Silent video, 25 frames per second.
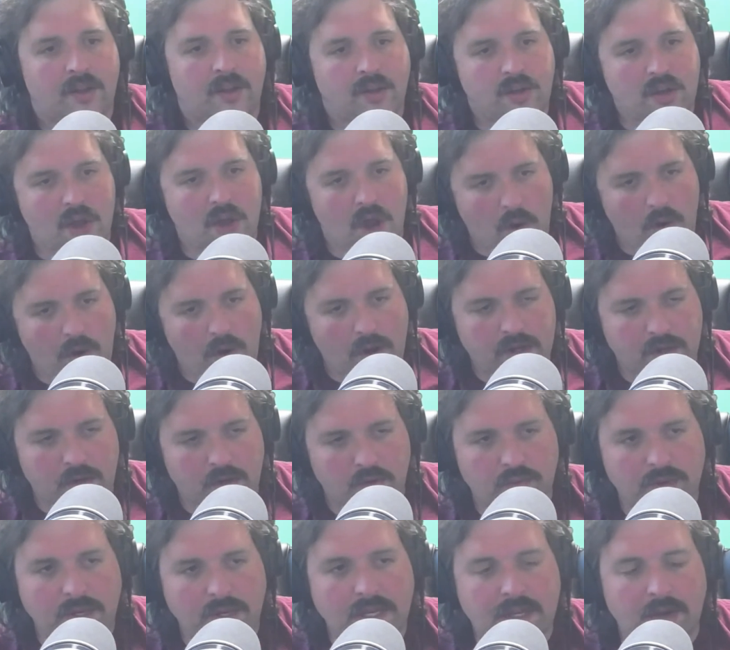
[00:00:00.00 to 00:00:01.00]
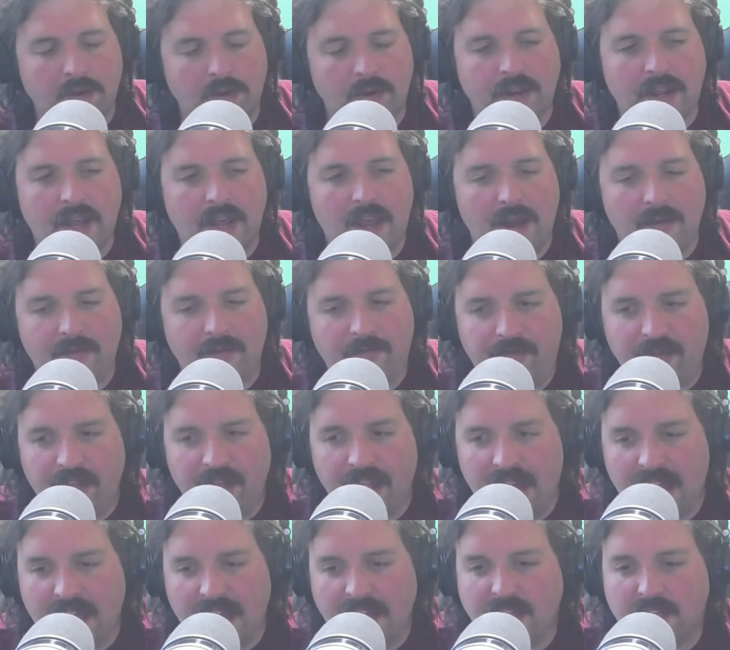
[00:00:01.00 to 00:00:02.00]
No Uncle Rico today. I'm
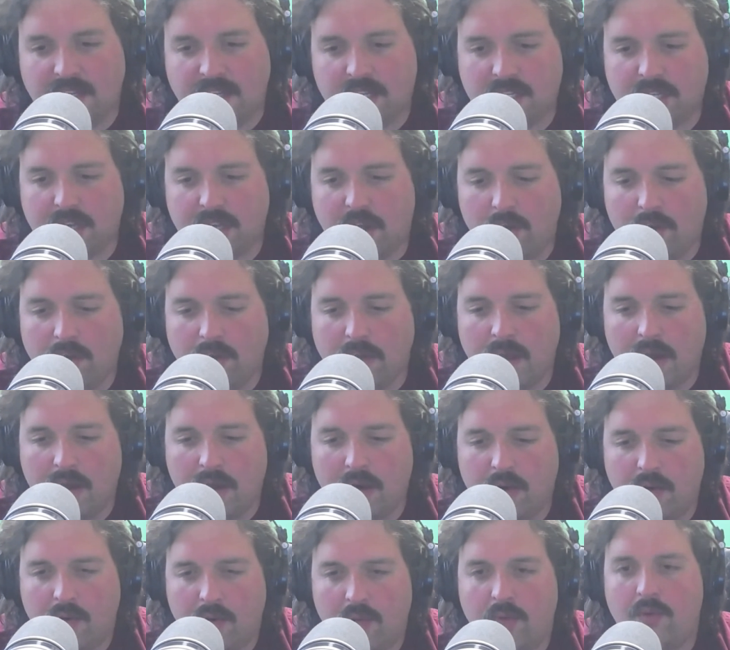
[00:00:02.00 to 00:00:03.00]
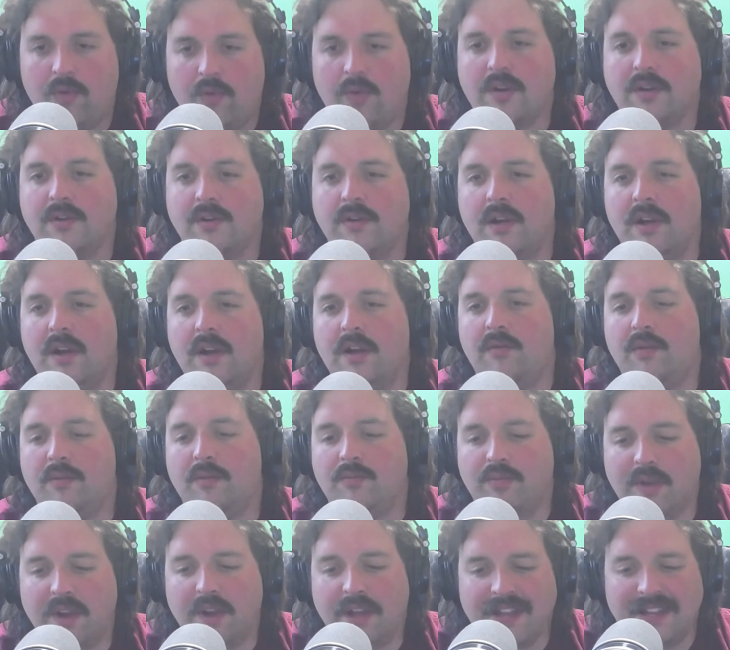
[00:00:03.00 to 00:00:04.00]
flying solo. We're
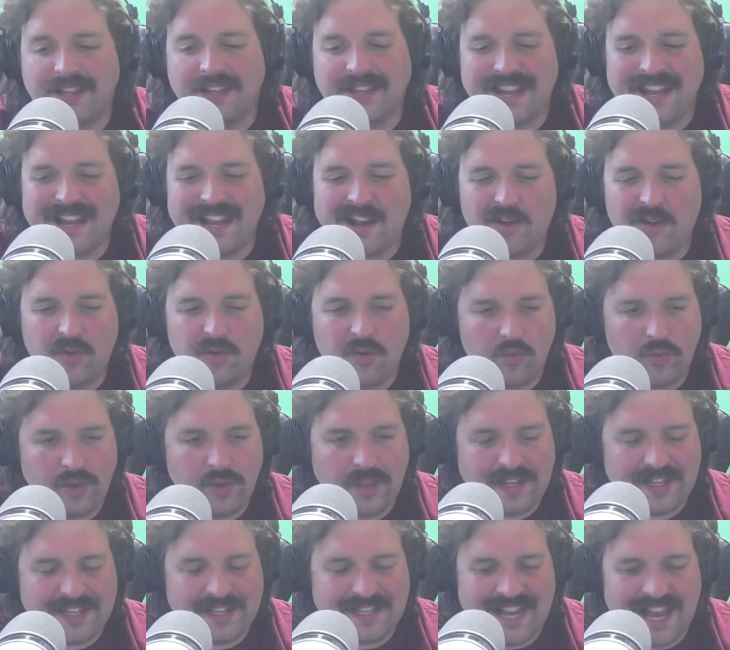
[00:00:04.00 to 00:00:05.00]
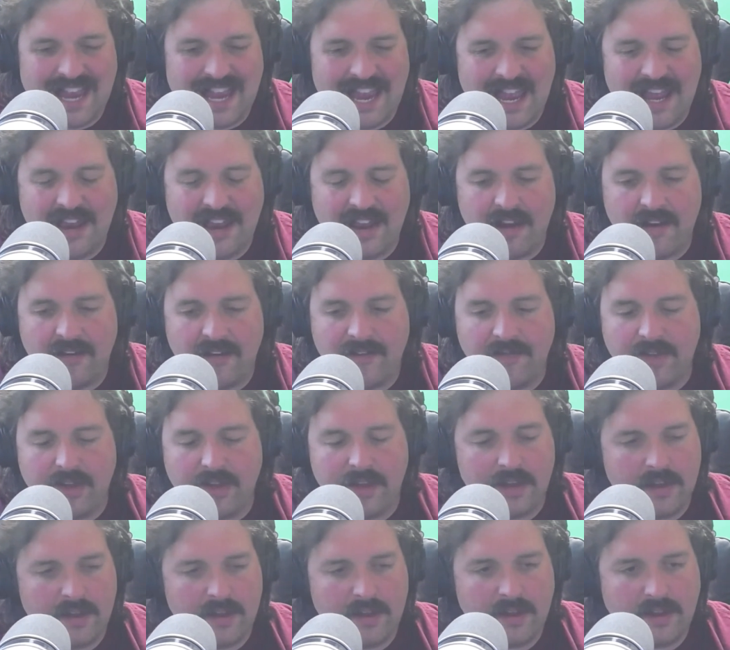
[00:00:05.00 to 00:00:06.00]
breaking down Week 10 of
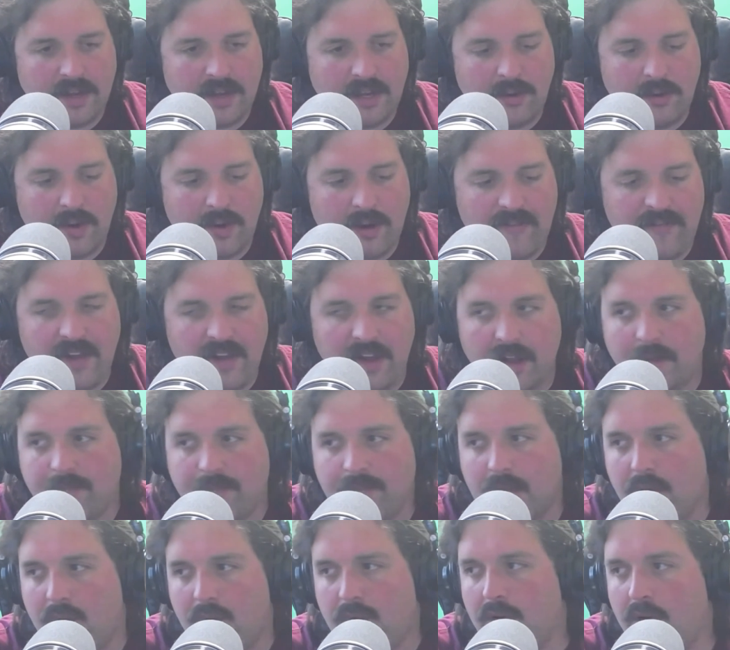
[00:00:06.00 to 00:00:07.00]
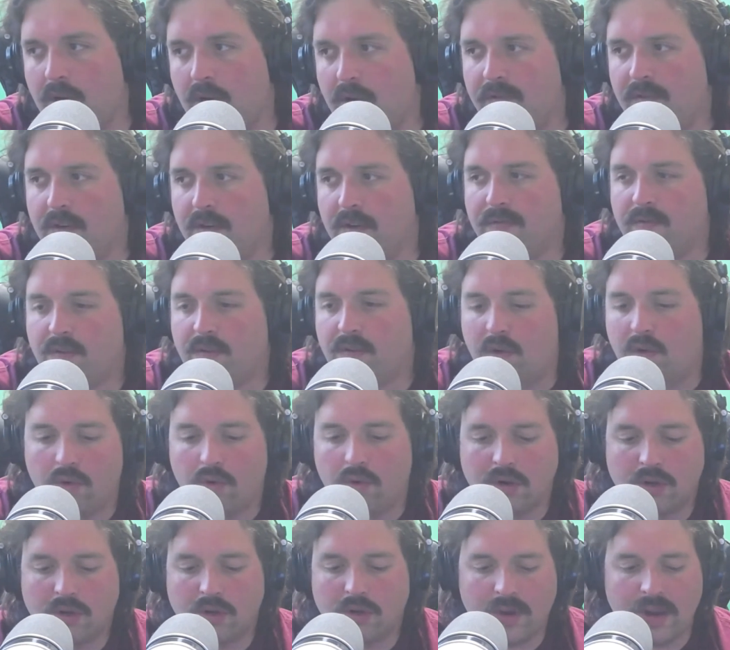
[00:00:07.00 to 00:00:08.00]
the UFL. I'm going over, of
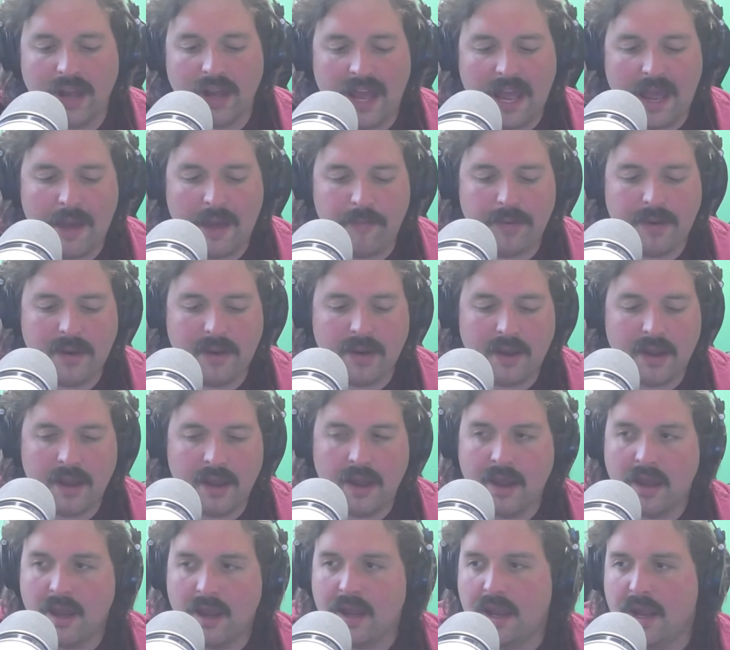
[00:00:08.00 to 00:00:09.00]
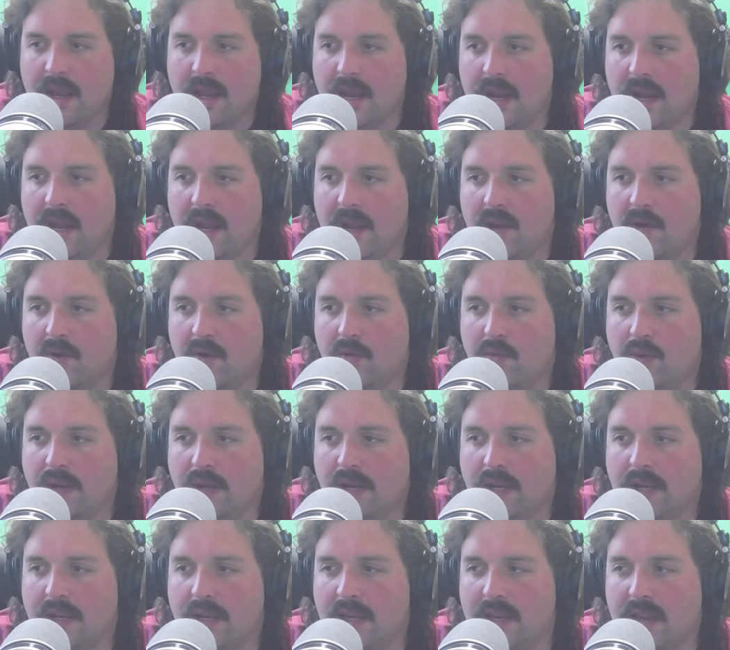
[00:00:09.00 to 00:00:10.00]
course, what happened in
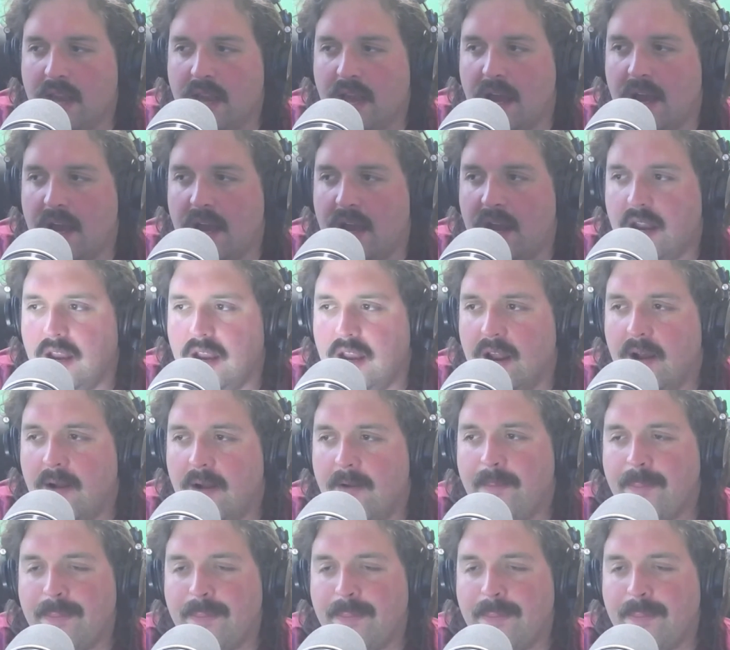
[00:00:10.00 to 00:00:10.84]
Week 9.